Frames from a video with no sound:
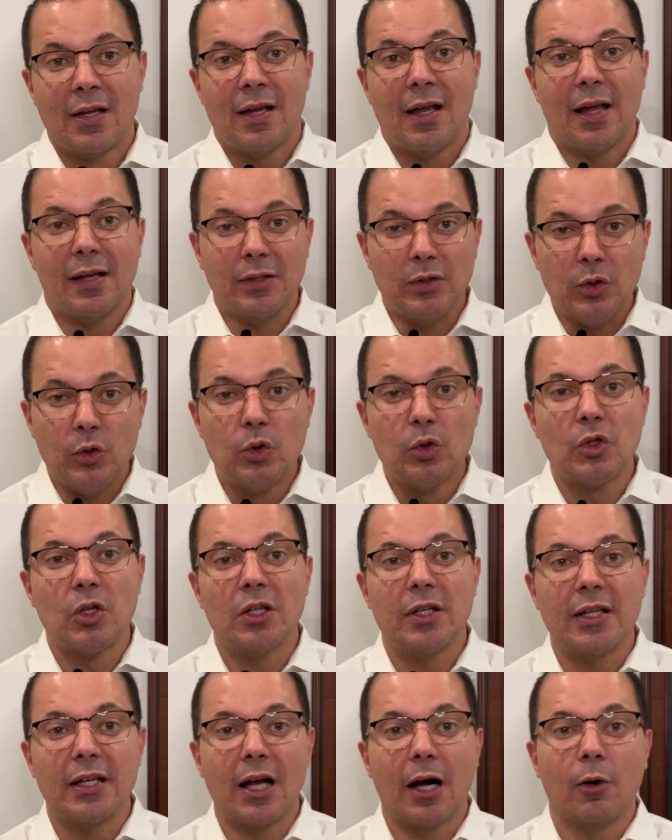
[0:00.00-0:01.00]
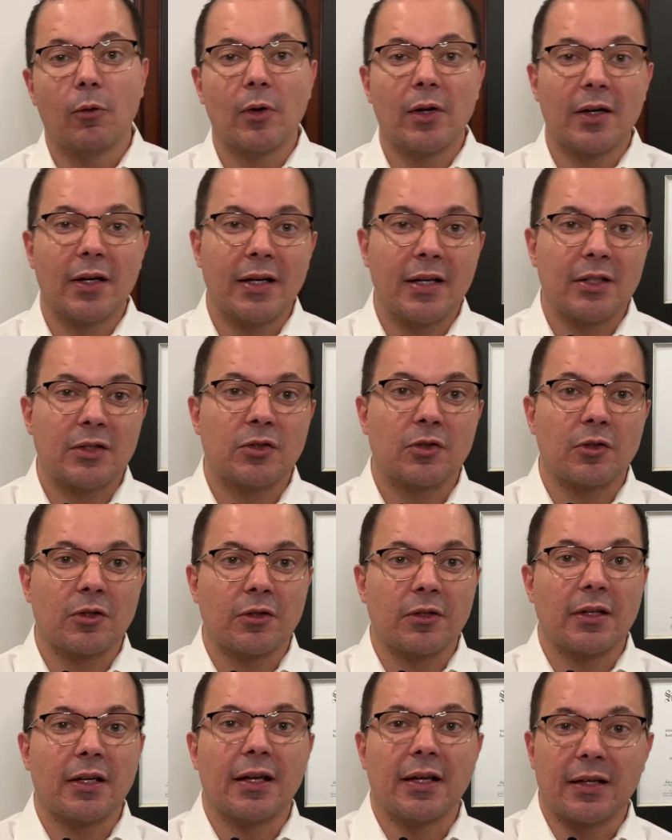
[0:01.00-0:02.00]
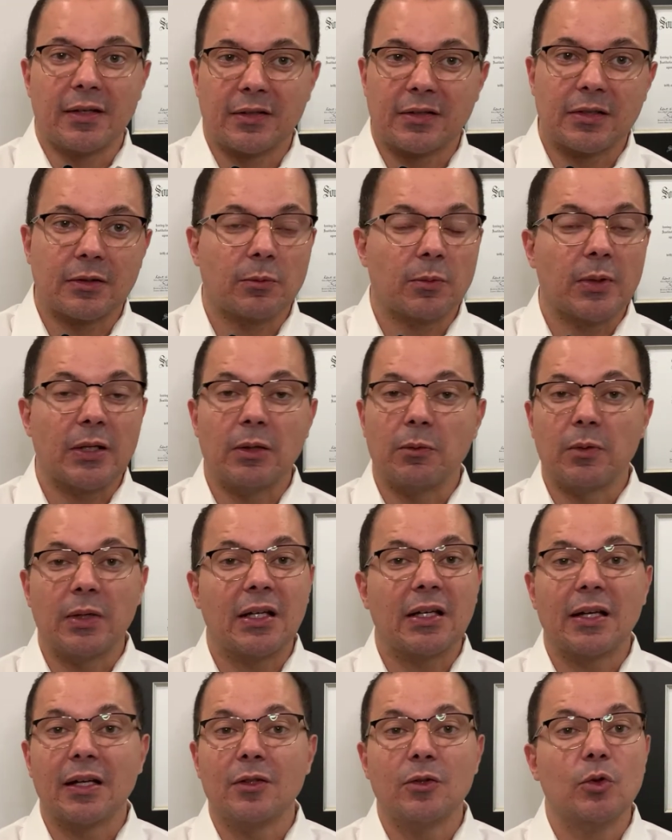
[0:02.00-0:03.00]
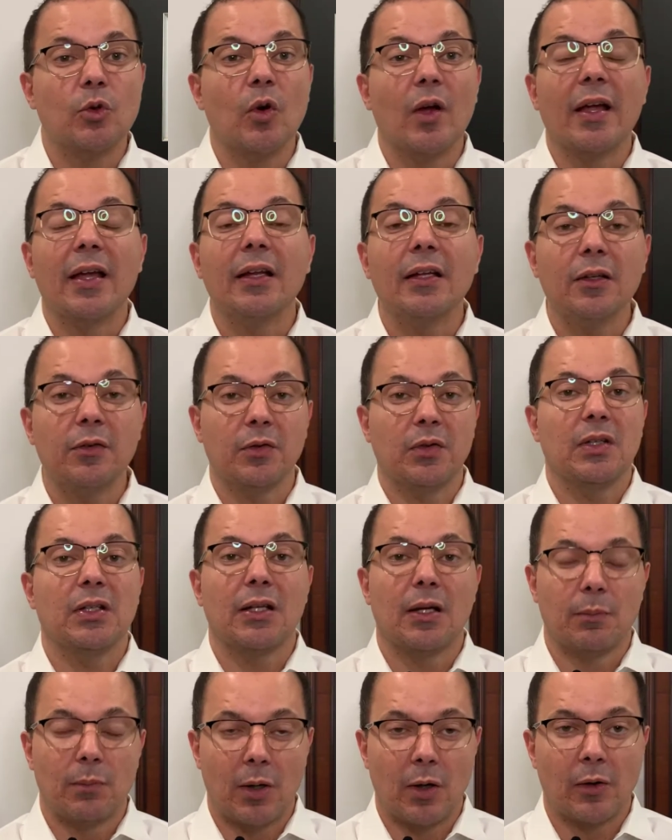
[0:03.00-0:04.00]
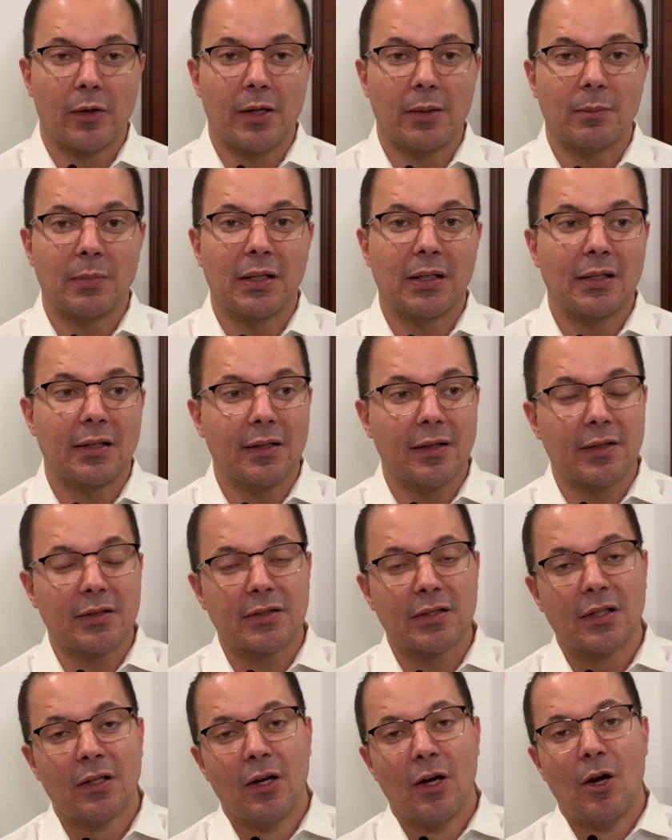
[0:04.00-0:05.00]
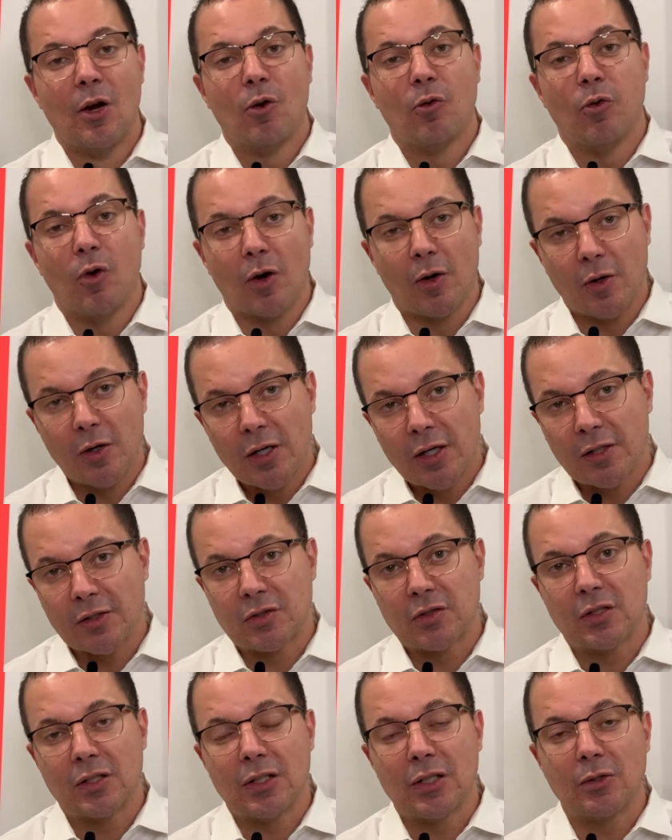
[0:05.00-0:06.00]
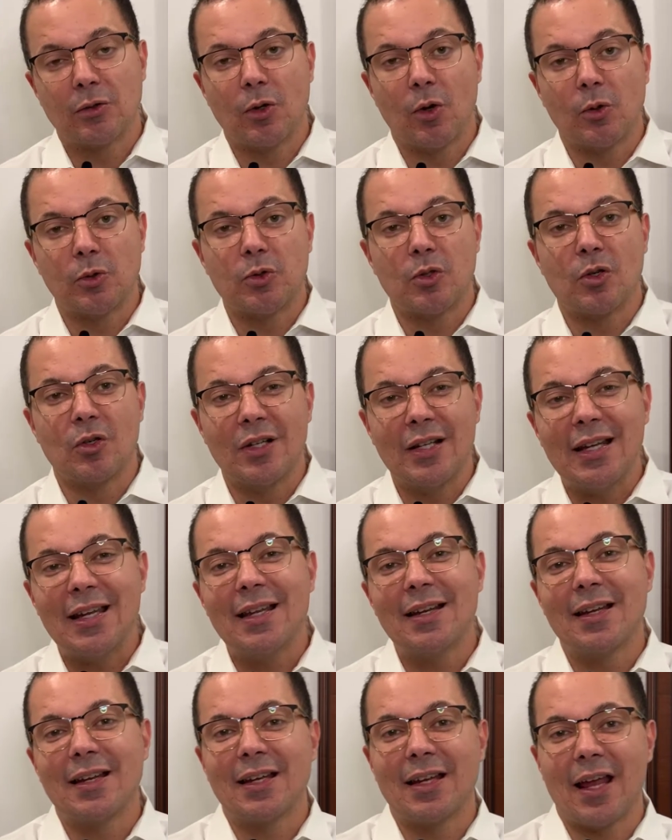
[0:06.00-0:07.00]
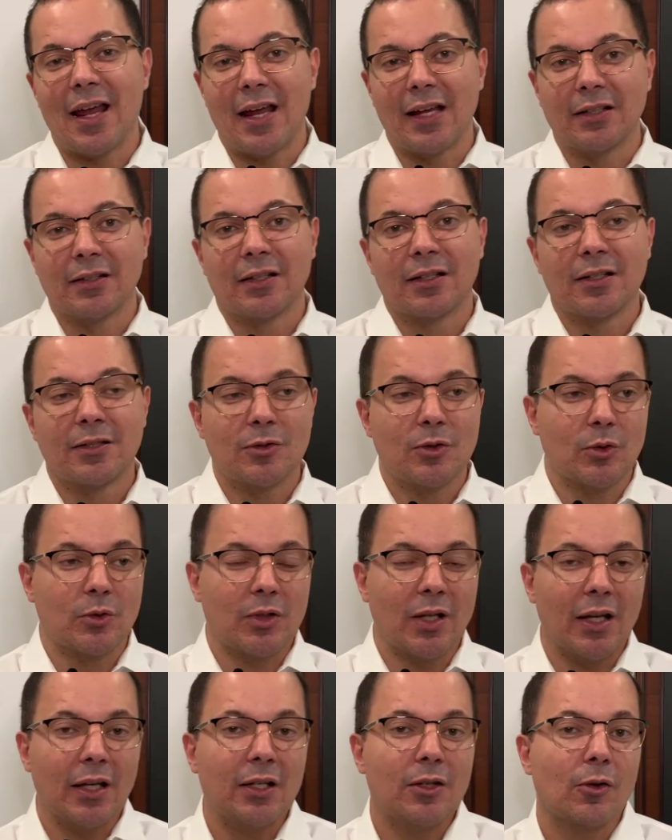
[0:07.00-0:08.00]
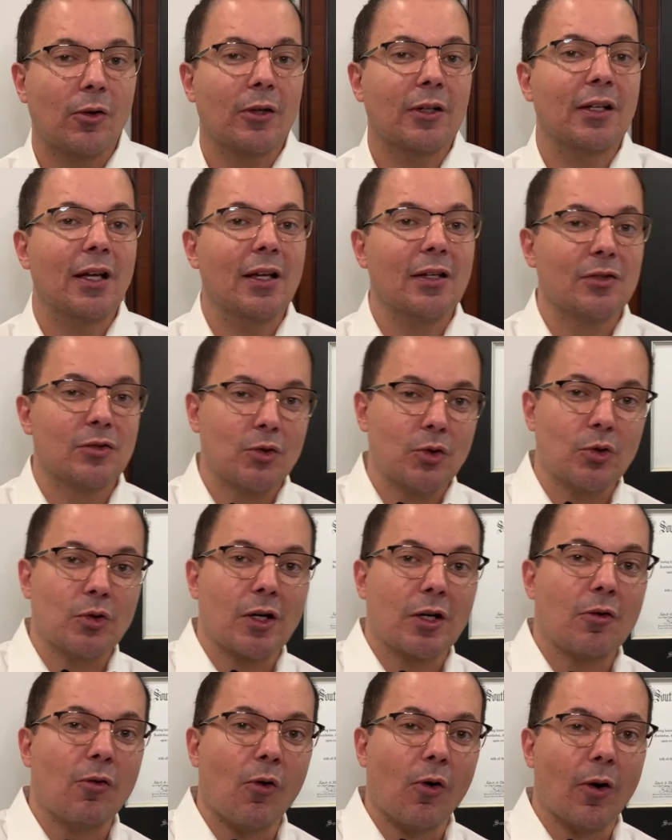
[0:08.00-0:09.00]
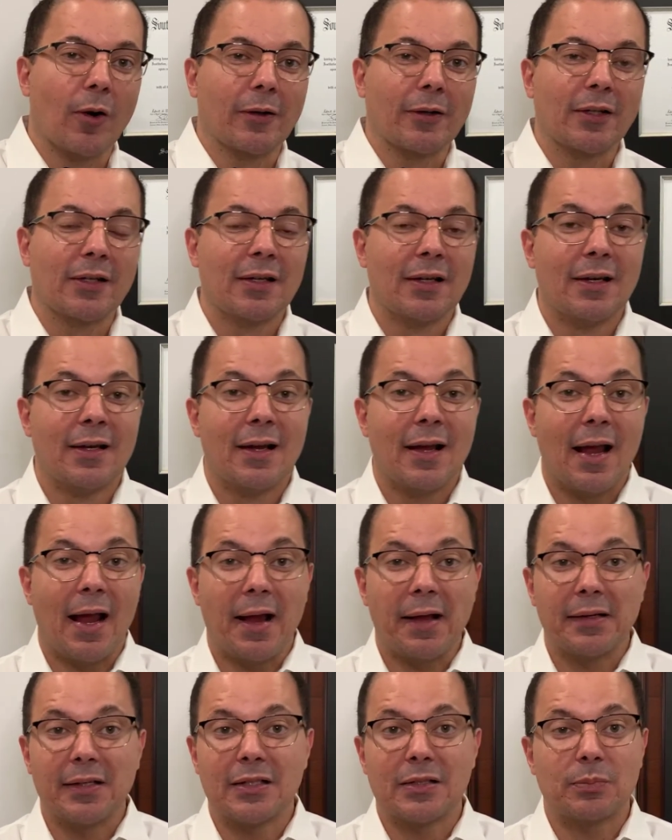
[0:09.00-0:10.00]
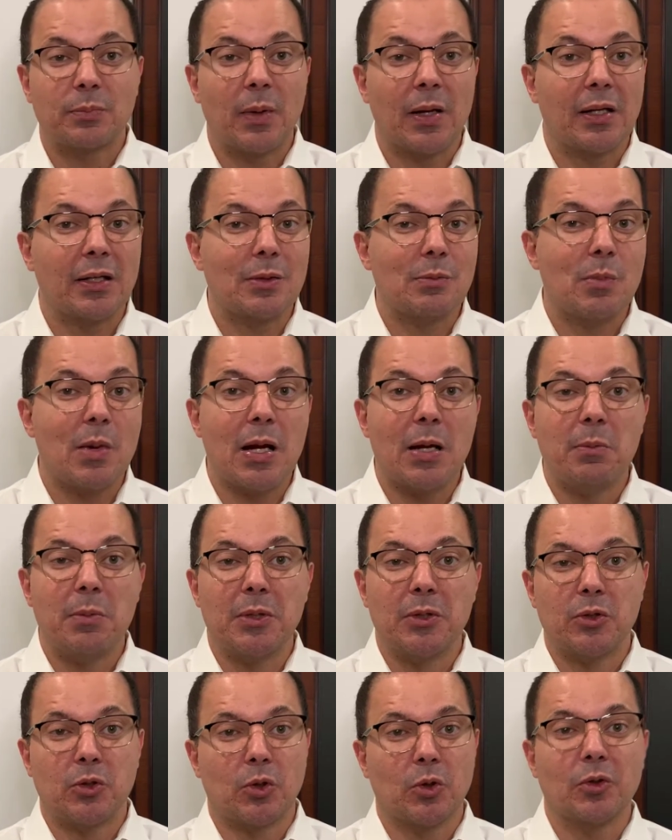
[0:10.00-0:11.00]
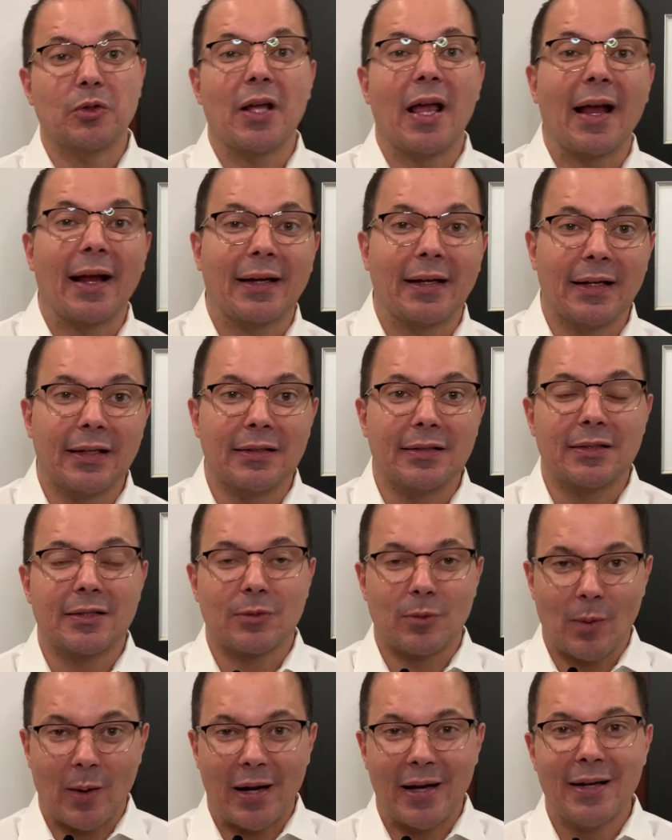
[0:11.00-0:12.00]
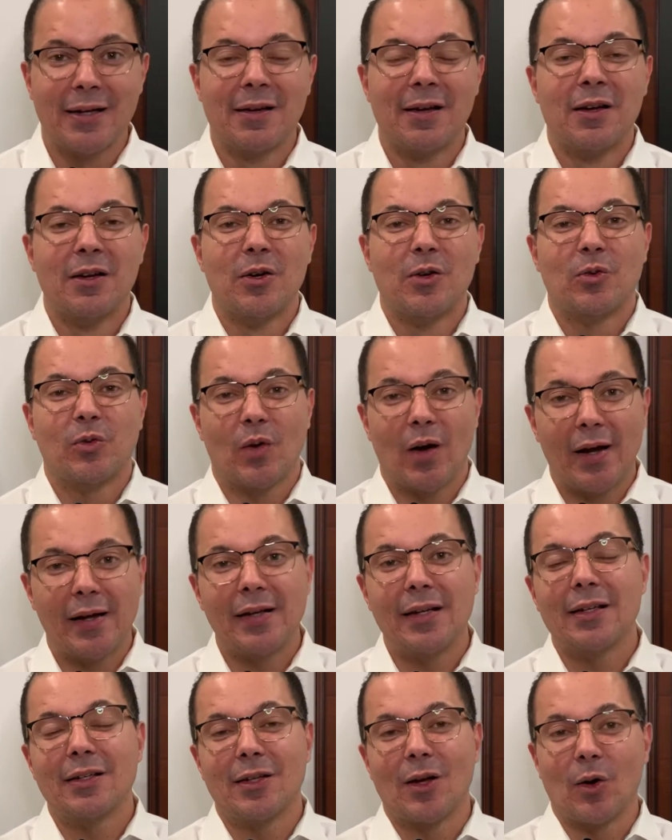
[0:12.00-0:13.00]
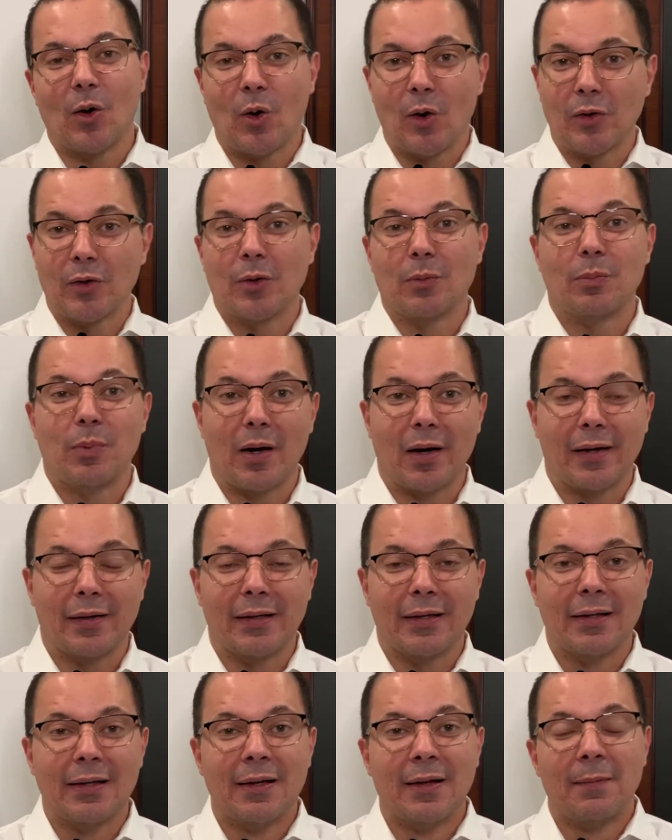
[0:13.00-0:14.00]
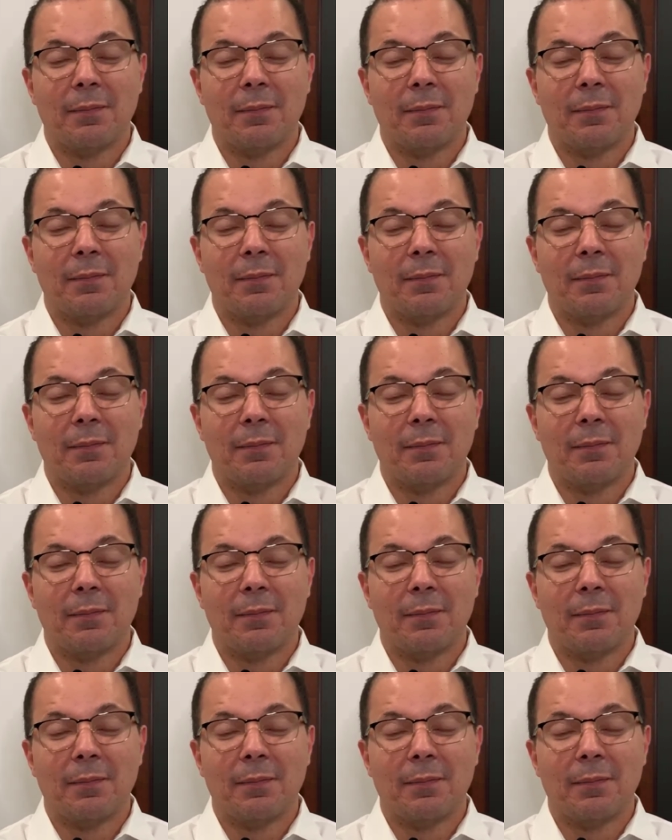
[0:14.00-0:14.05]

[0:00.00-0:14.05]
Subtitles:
And usually our answer is we can't do anything about it, because for us, to litigate, to take your case to the court and spend maybe 2 decades, right, fighting the other party,